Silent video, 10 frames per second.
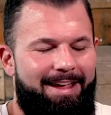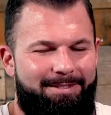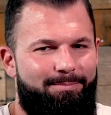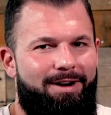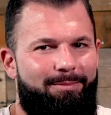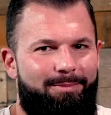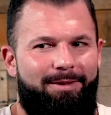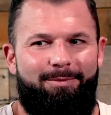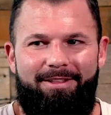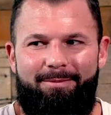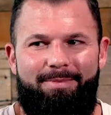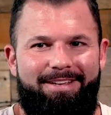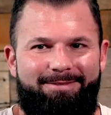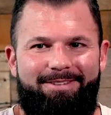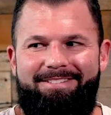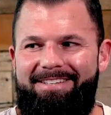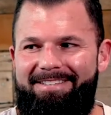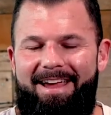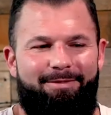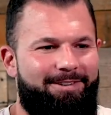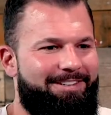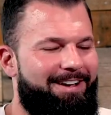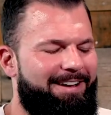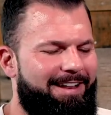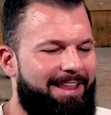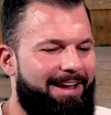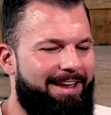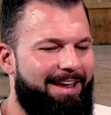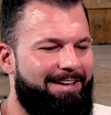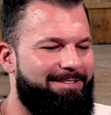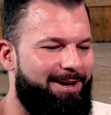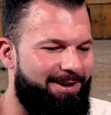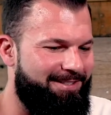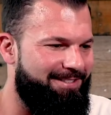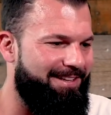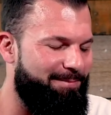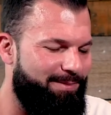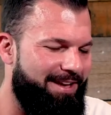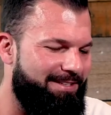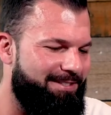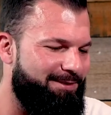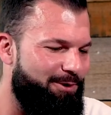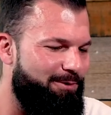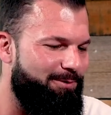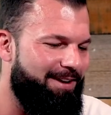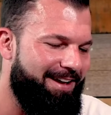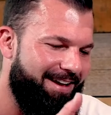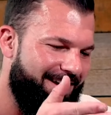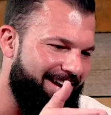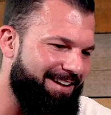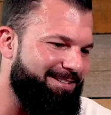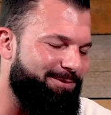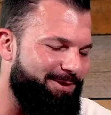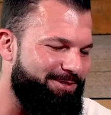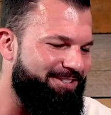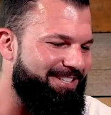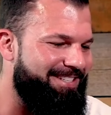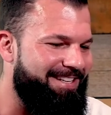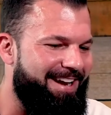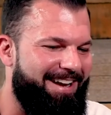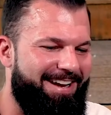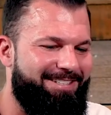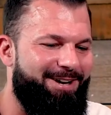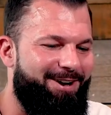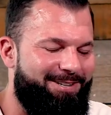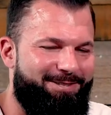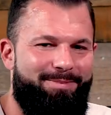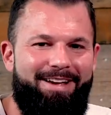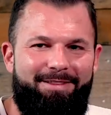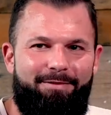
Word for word: It's probably one of the best ones he's ever done. Like it talks, it plays so into what you just said. He talks about